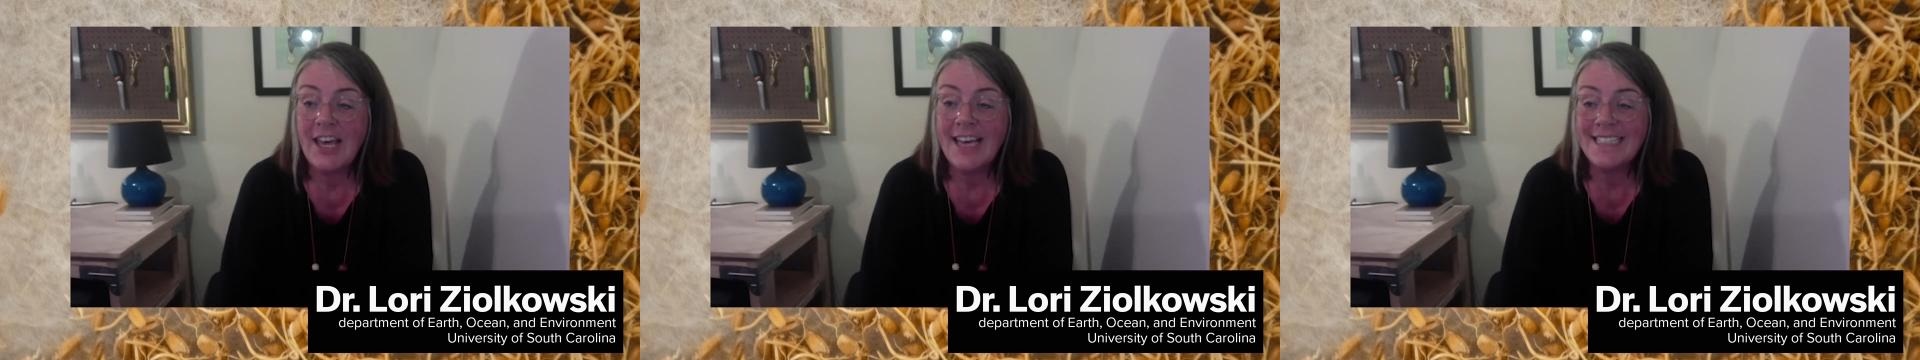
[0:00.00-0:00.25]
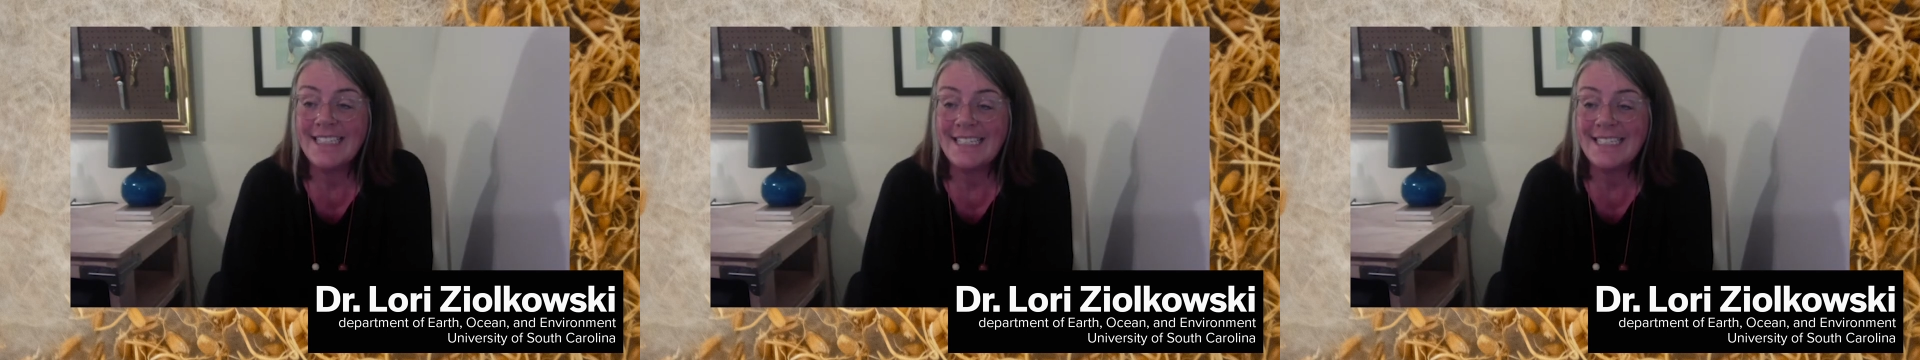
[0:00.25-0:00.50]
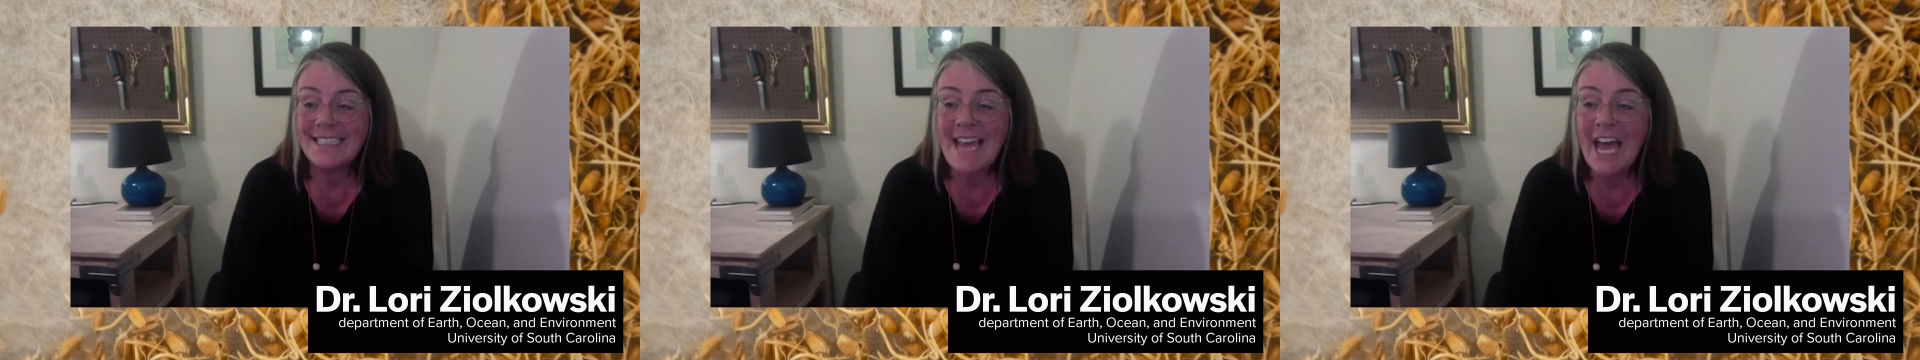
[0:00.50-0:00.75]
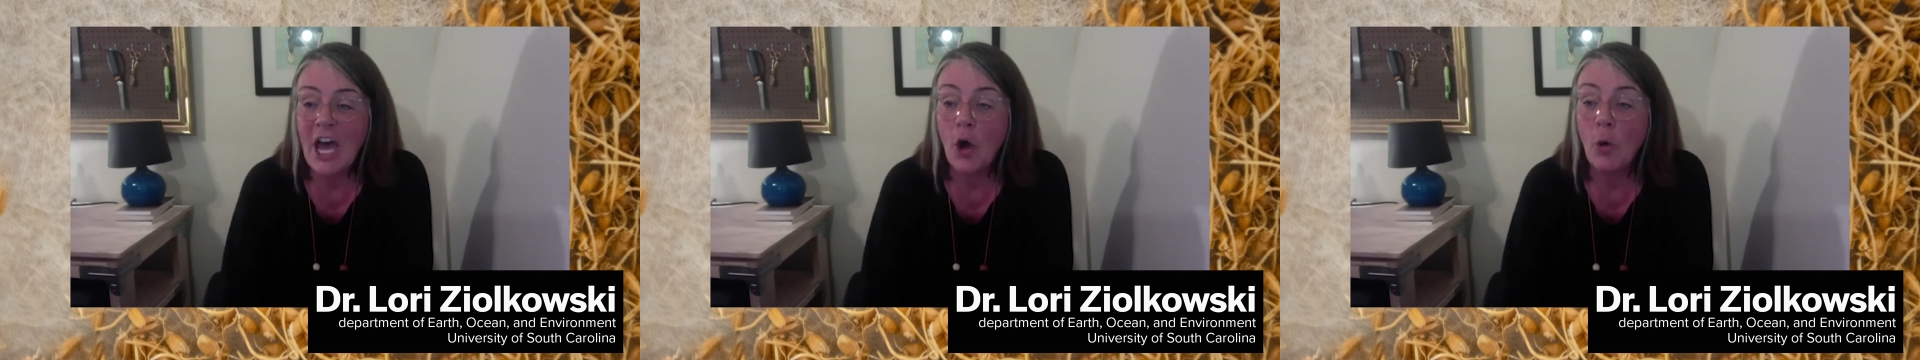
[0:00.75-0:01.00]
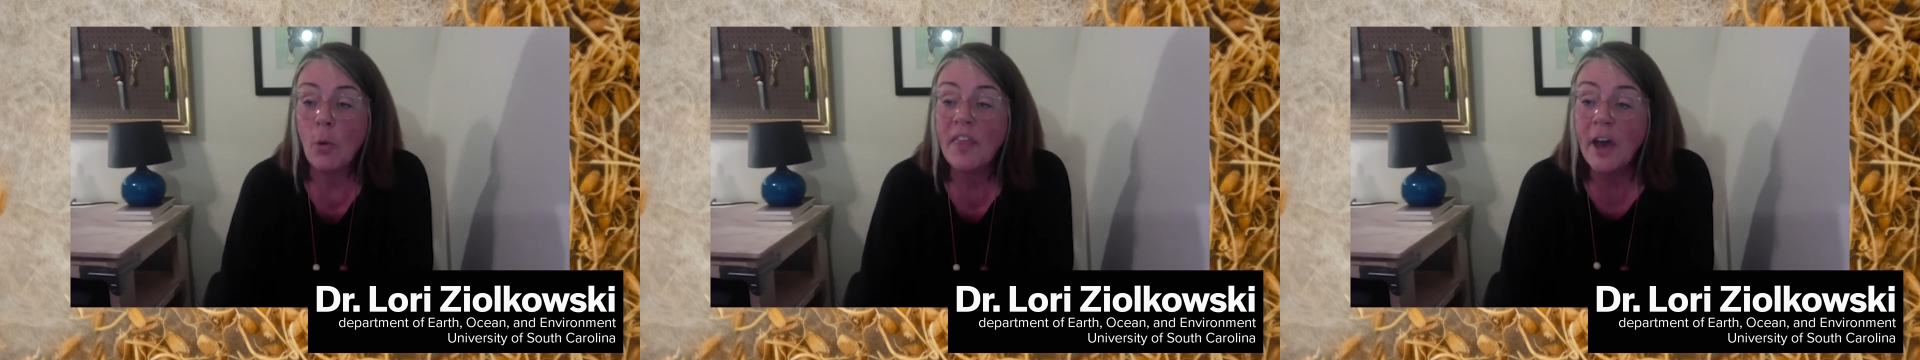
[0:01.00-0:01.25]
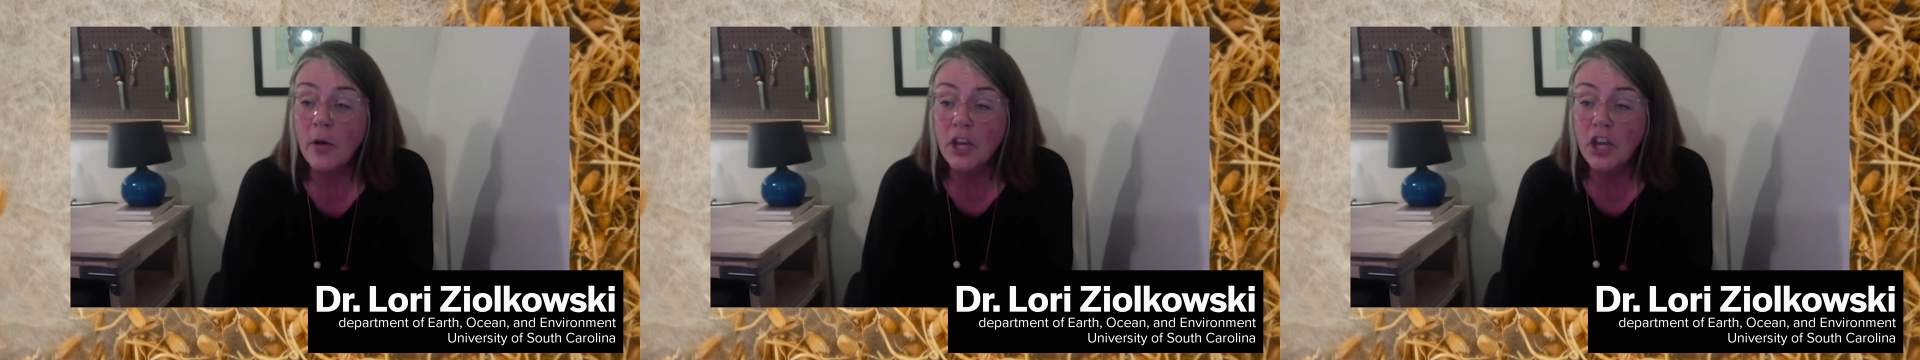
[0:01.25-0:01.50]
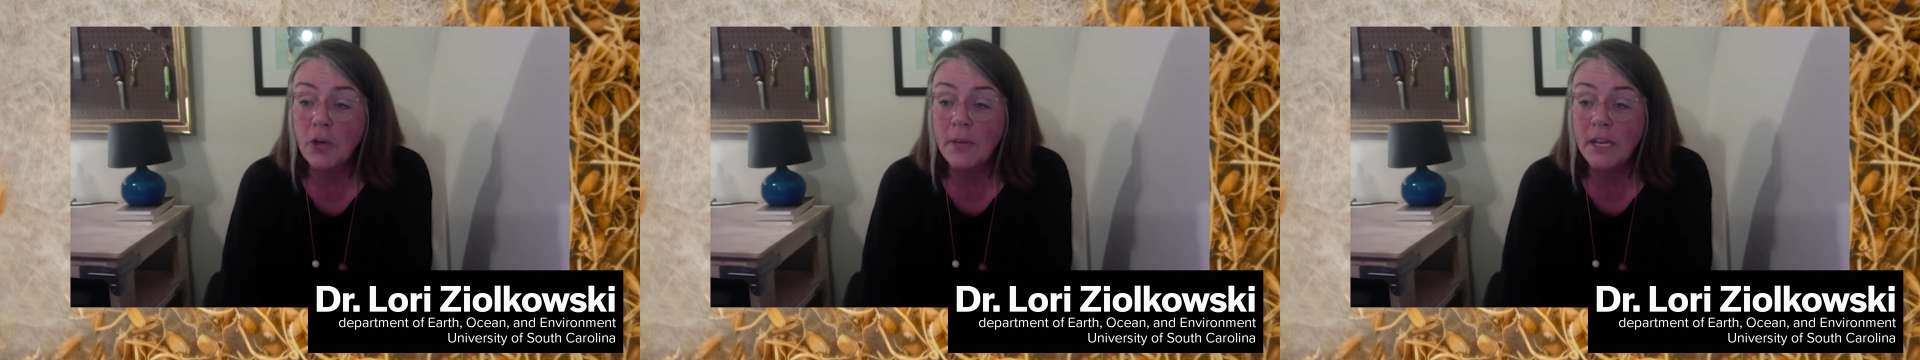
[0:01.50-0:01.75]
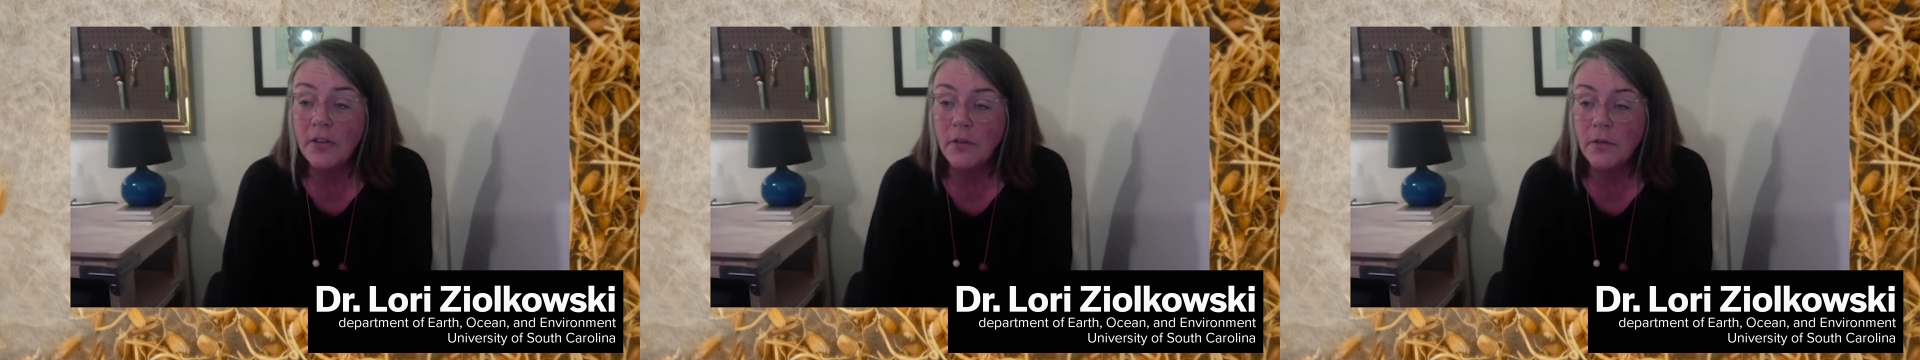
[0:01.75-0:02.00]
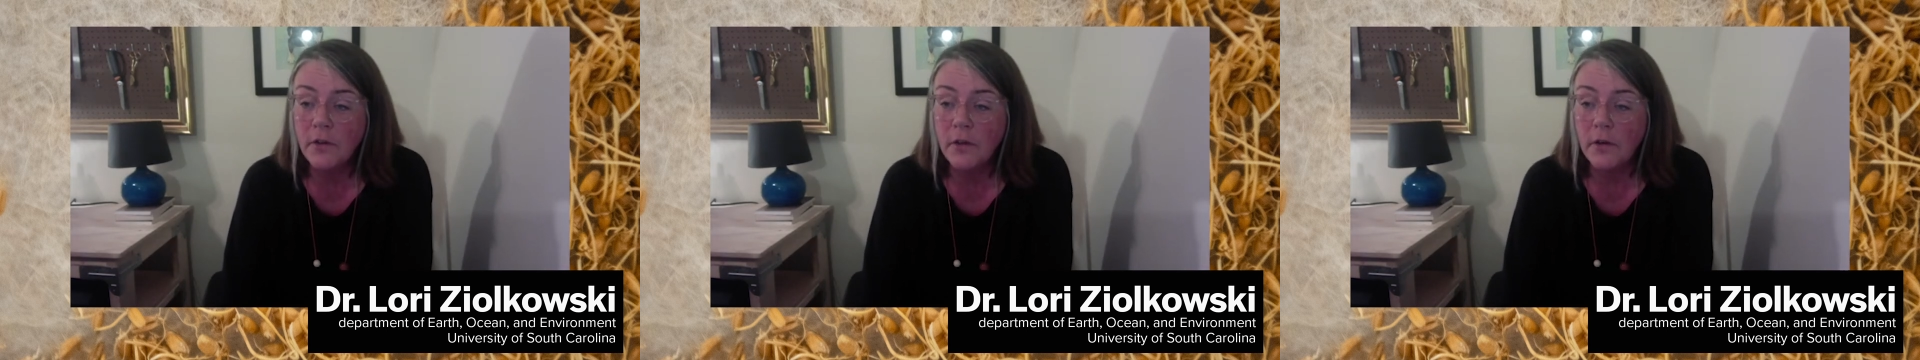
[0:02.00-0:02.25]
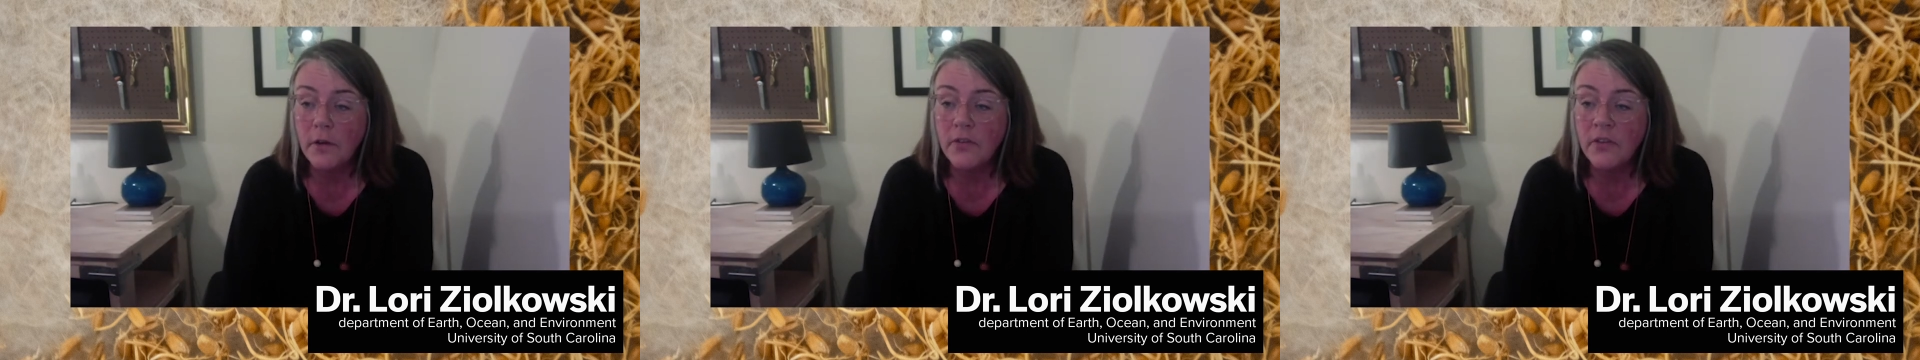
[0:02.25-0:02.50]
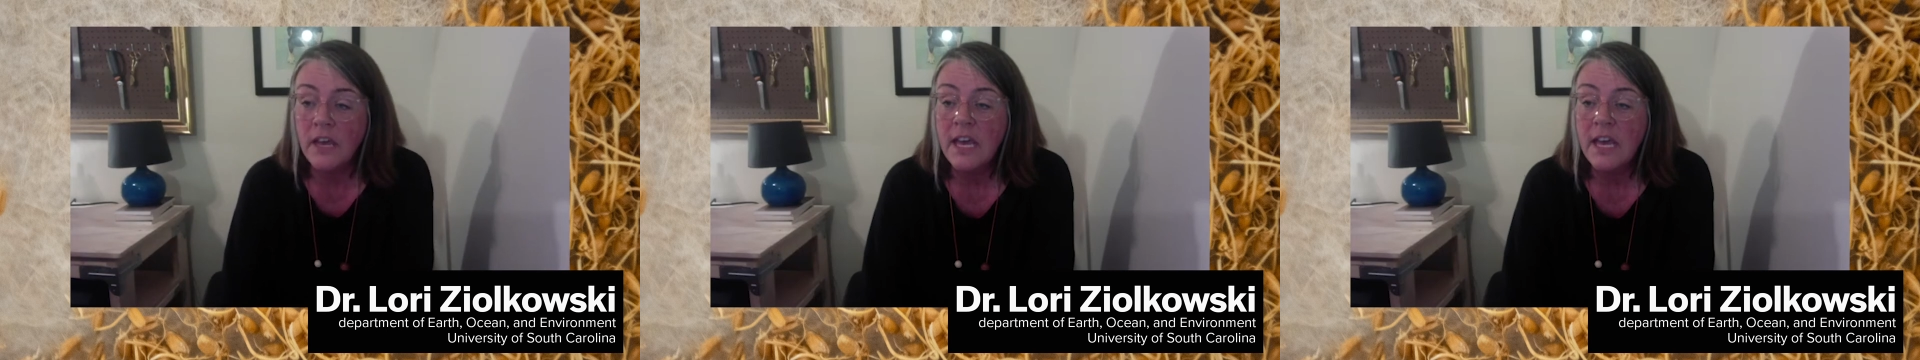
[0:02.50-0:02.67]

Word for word: as it is now without human interference?